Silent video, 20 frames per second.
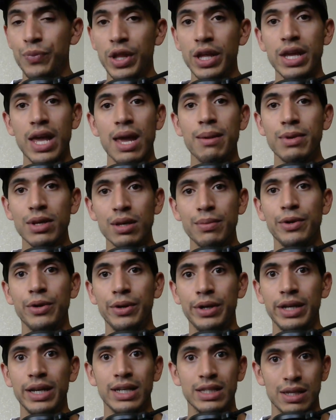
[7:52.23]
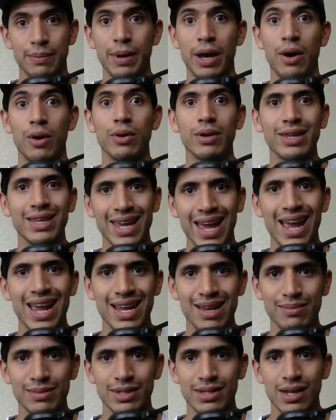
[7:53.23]
The gaming community is about
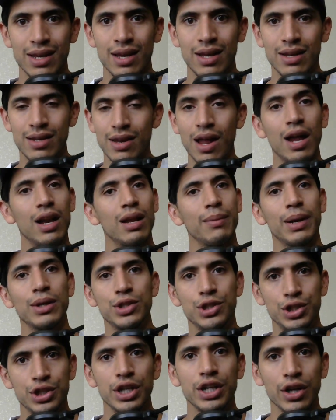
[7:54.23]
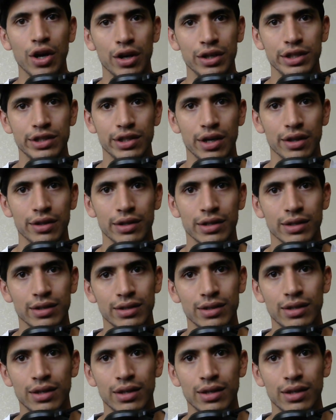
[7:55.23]
games, not about shitting on each other.